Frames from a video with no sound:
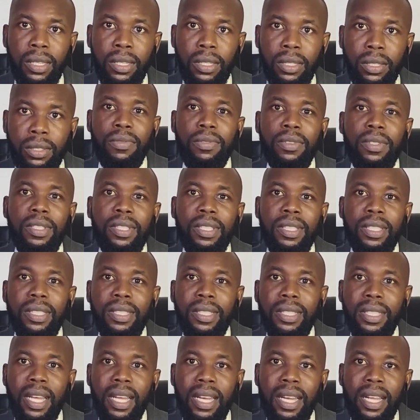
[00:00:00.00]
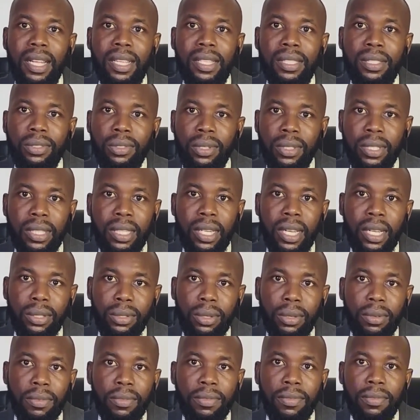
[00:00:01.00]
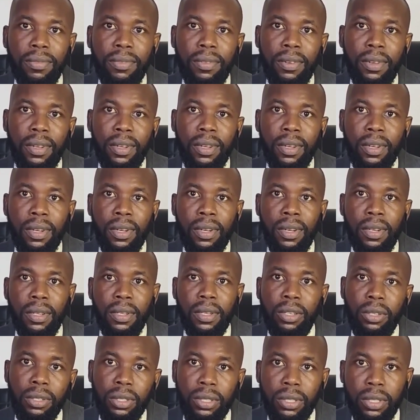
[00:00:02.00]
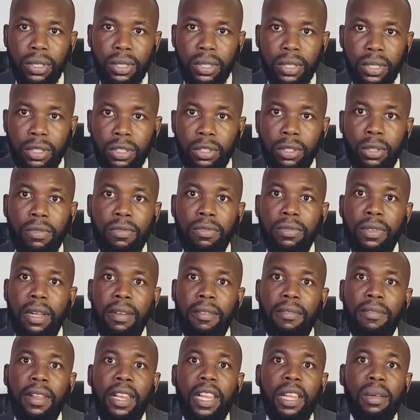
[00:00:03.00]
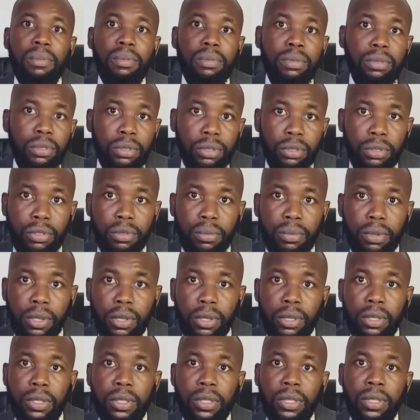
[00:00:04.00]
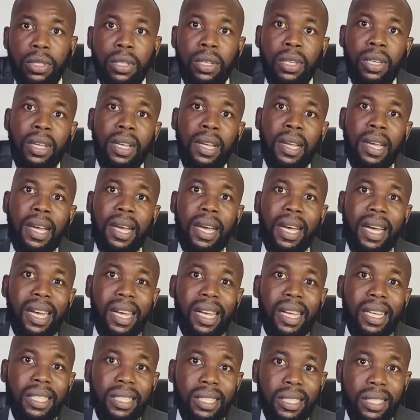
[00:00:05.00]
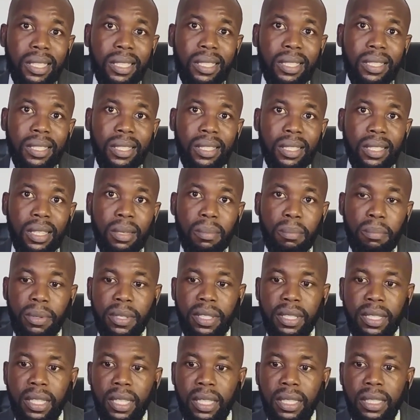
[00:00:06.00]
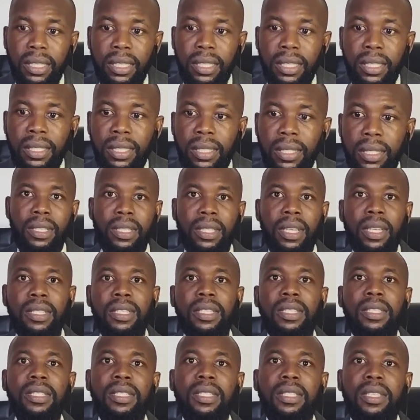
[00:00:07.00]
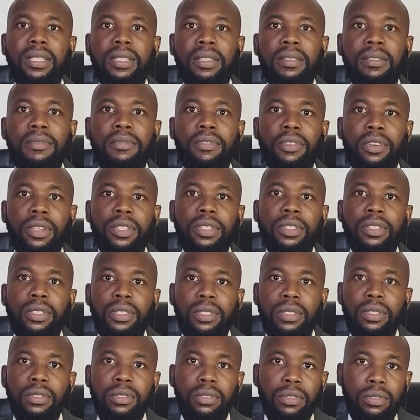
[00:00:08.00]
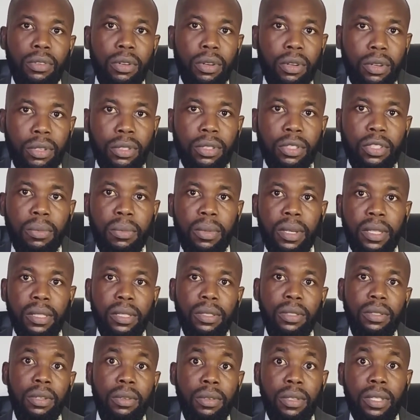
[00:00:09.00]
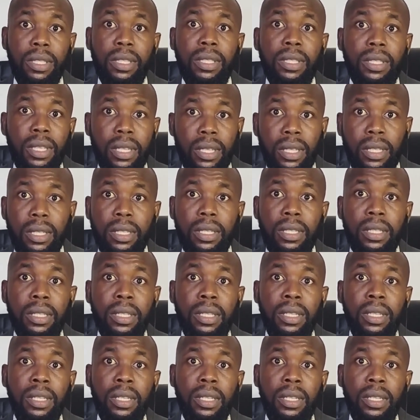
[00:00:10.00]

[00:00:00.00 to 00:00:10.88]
Even the internal sorting out of errors is not even available to you, because as a business, you are sending the invoice to your customers, you're already sending